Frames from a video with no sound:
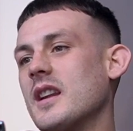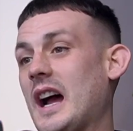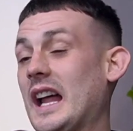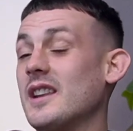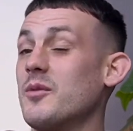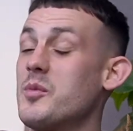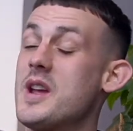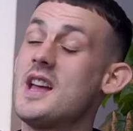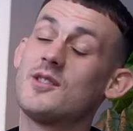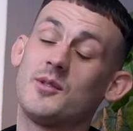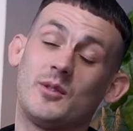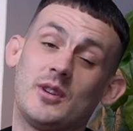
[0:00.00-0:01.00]
And we
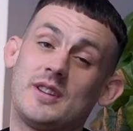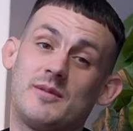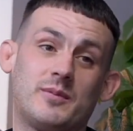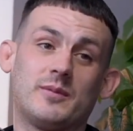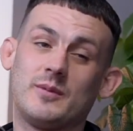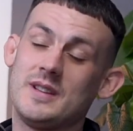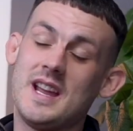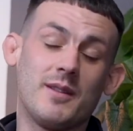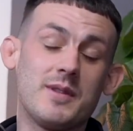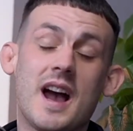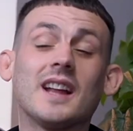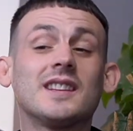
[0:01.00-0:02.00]
ended like, we
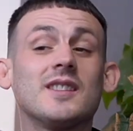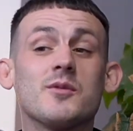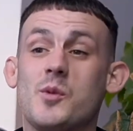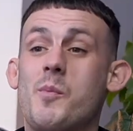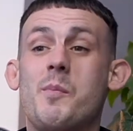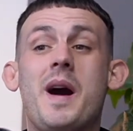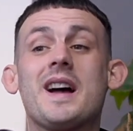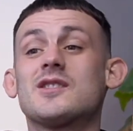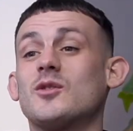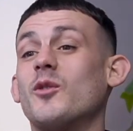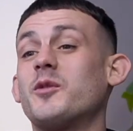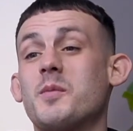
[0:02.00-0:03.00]
had to do some mad
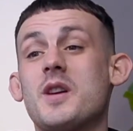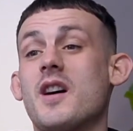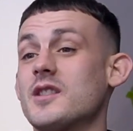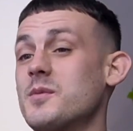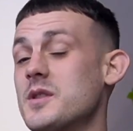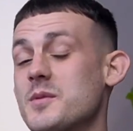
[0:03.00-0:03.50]
stuff, to be honest with you. We